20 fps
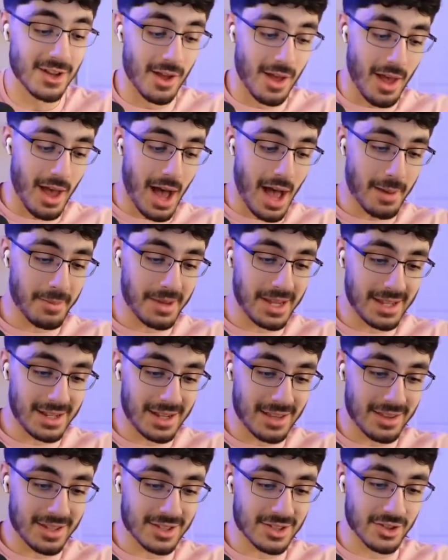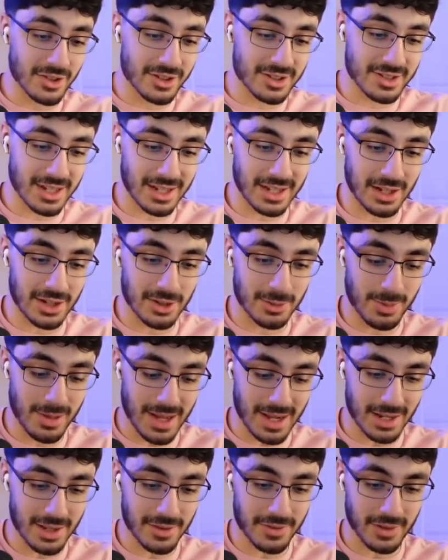I mean, this looks like it could be
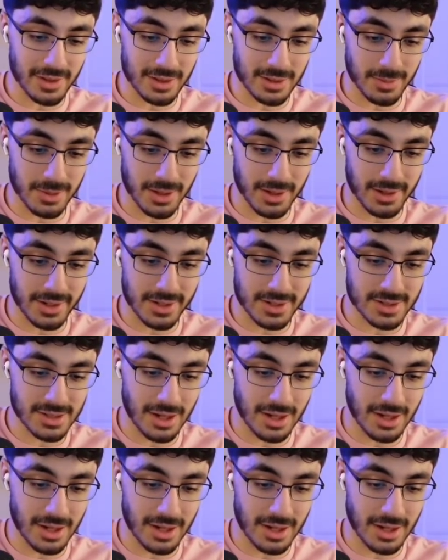anything, to be honest.